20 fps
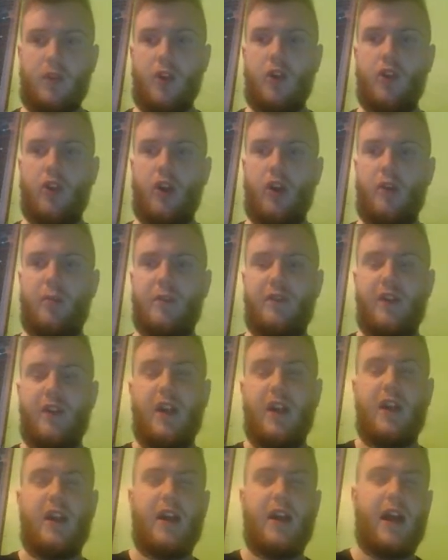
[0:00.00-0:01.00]
On top of
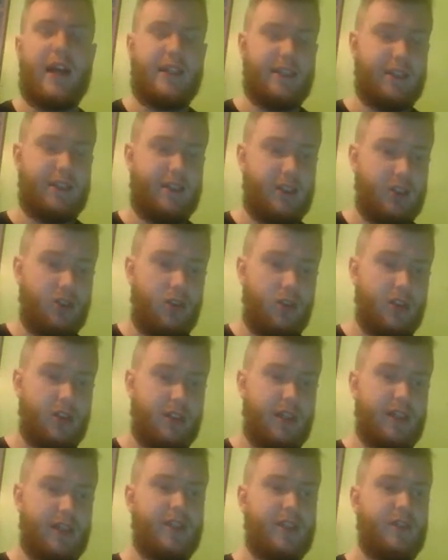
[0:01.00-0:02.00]
access to Swords
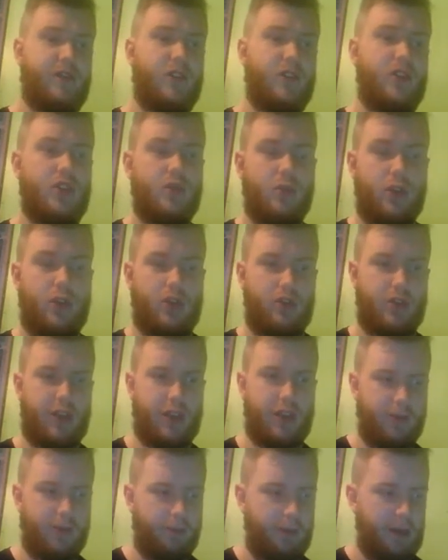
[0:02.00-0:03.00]
Dance if you just want to use
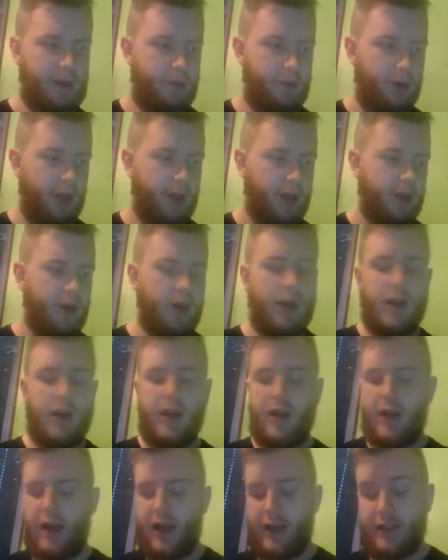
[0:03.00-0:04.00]
it as a big breaker,
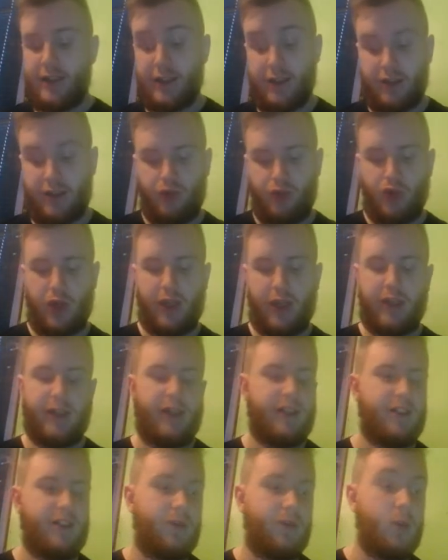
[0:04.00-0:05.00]
access to Dragon
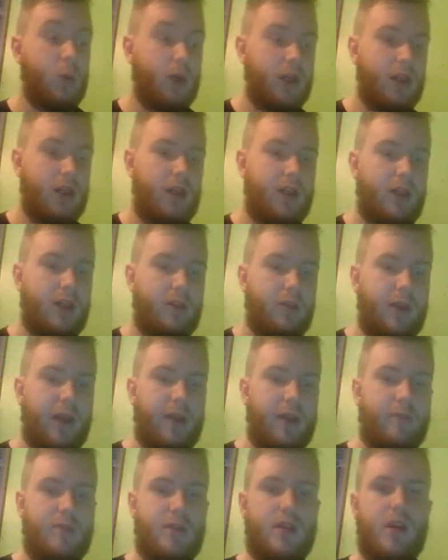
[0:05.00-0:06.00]
Dance if you want to clean up
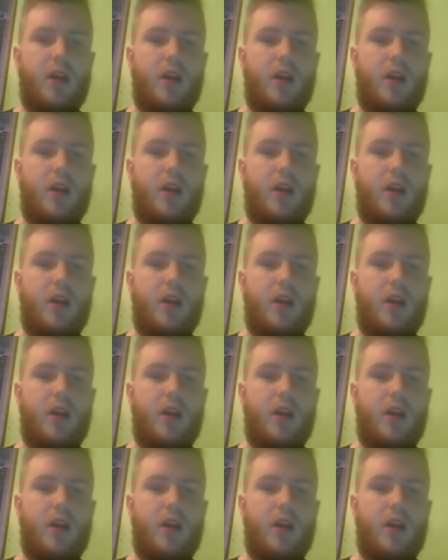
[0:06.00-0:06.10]
games.